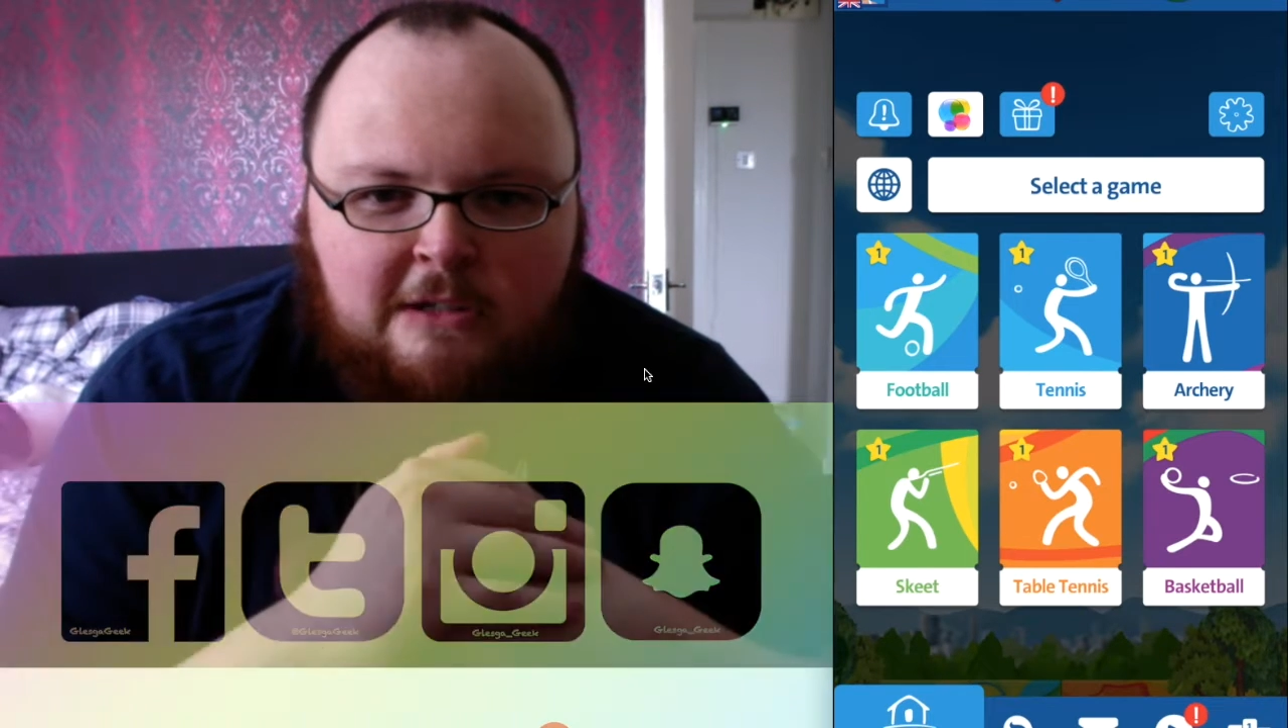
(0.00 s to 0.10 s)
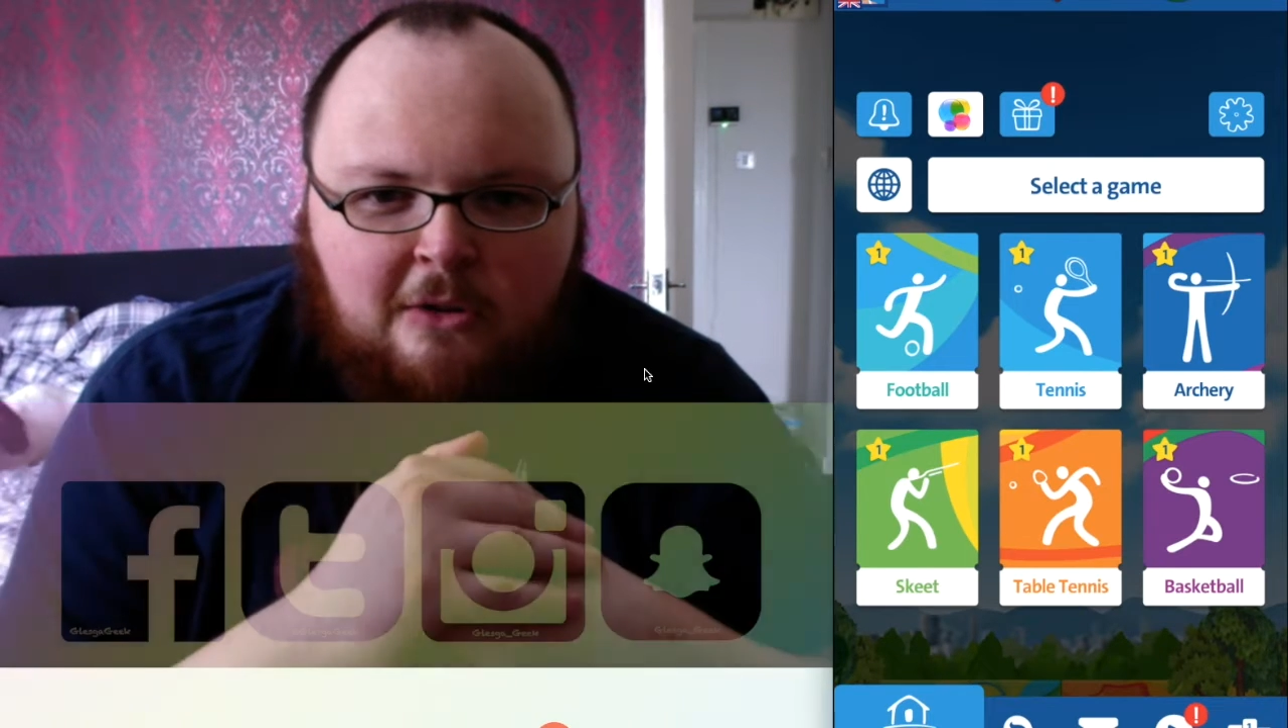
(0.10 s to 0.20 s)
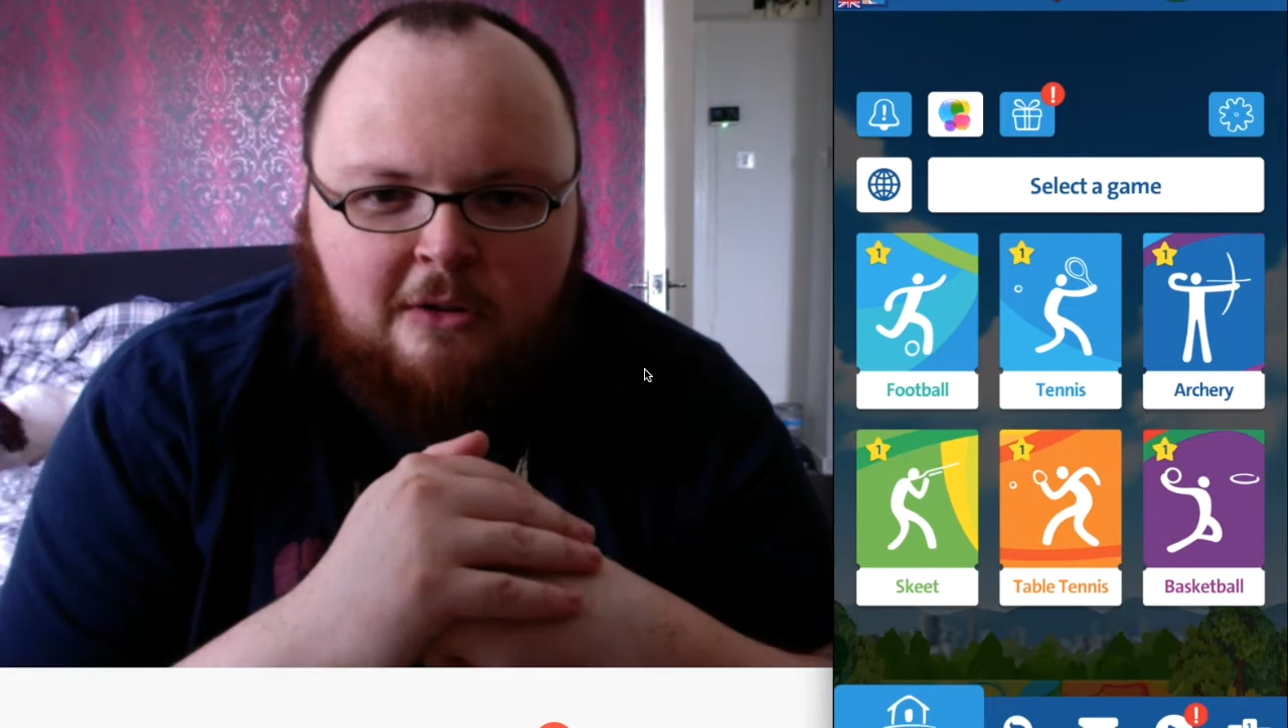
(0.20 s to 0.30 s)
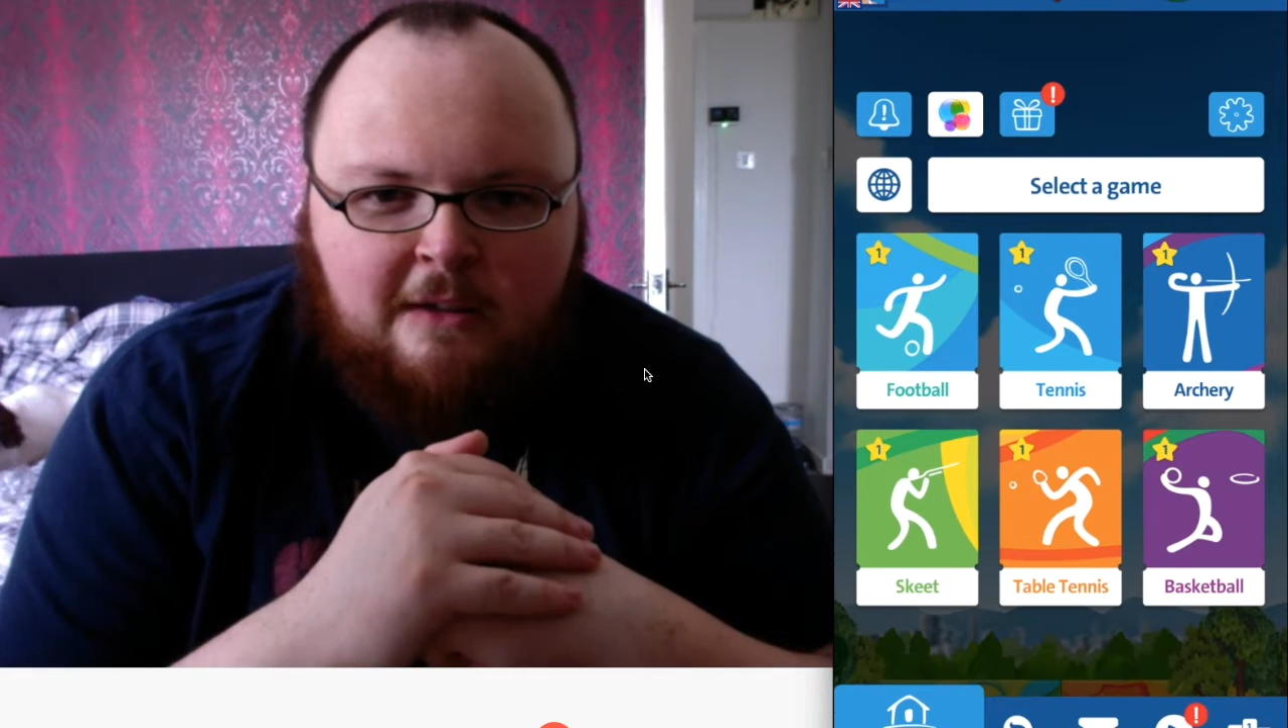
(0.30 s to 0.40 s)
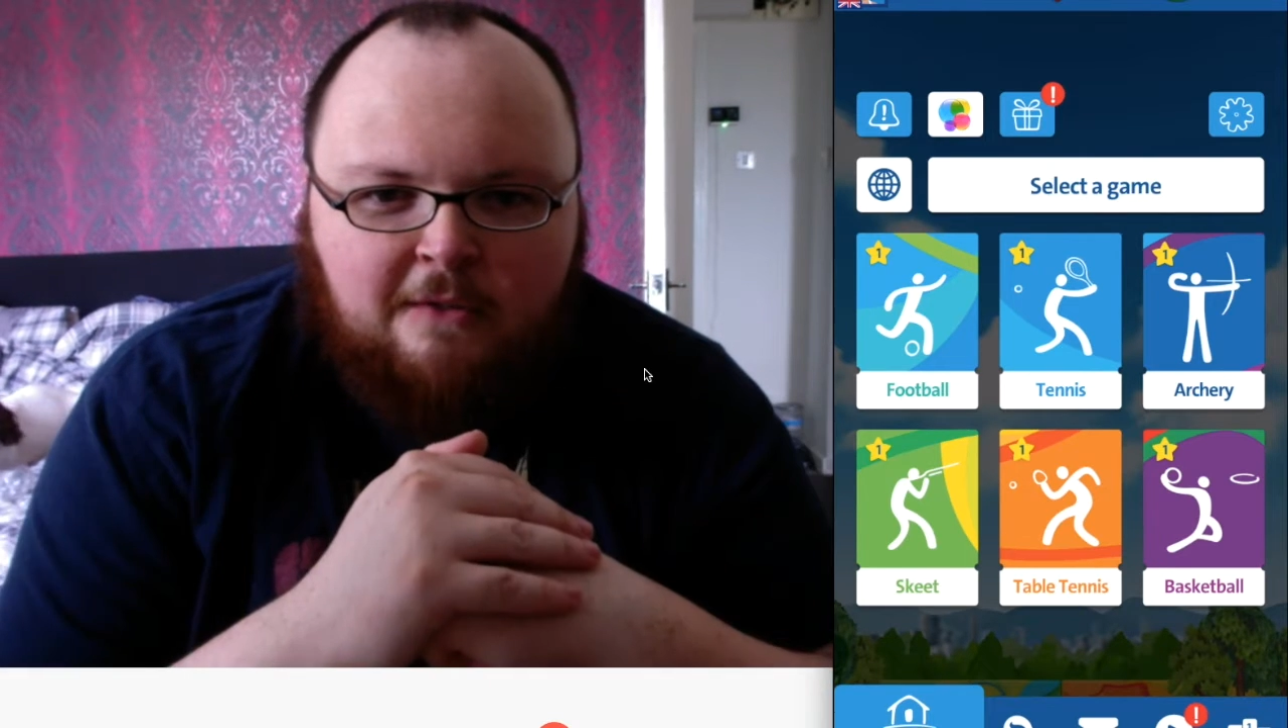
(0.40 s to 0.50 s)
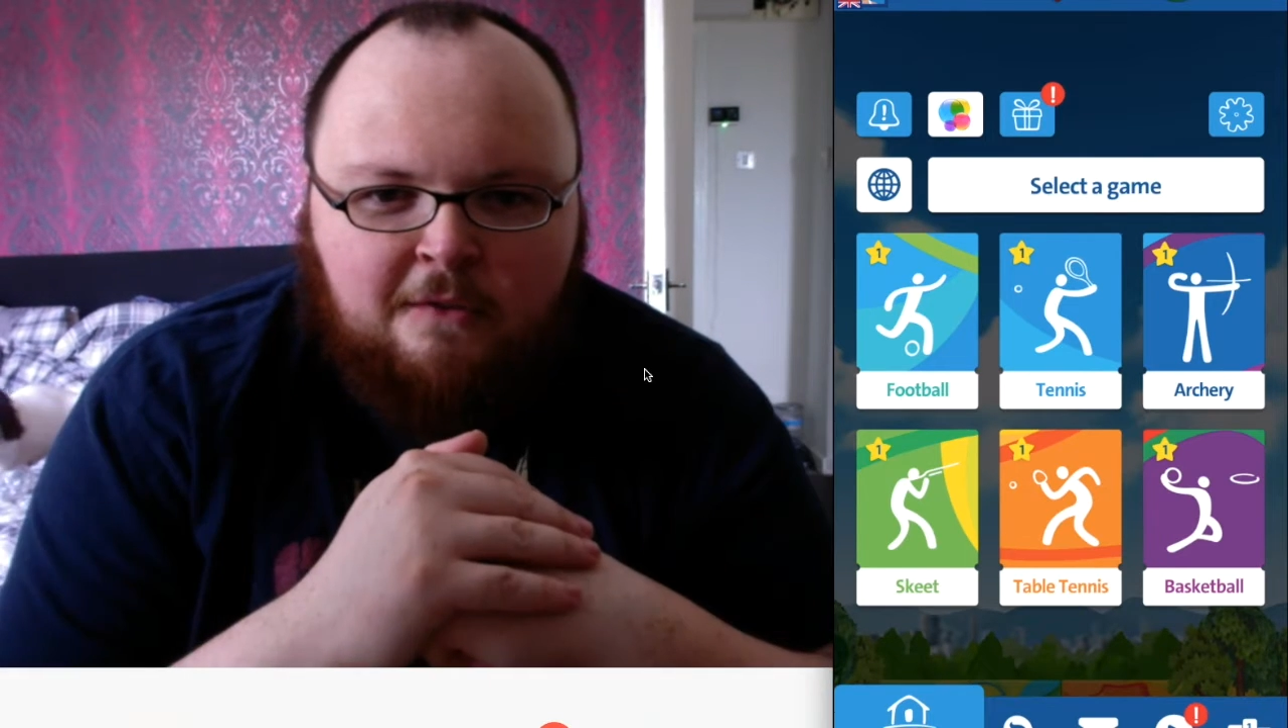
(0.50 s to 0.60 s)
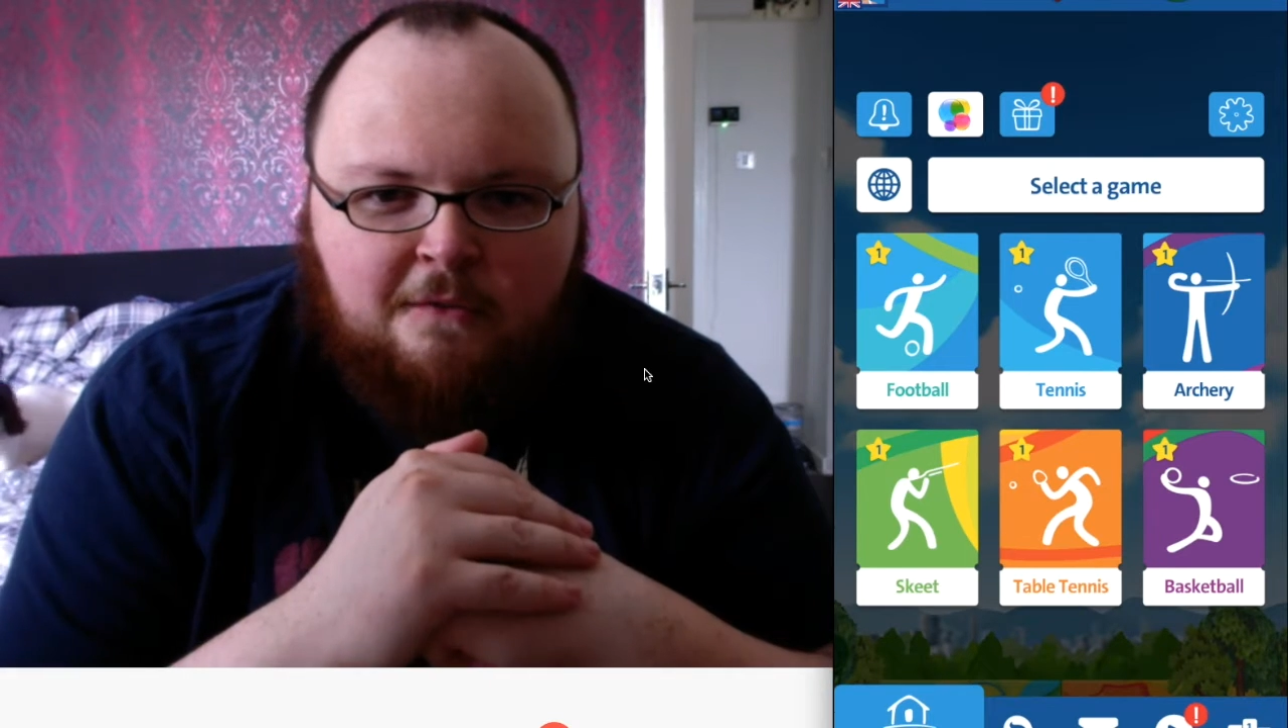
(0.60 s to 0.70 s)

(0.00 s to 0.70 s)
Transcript: all the different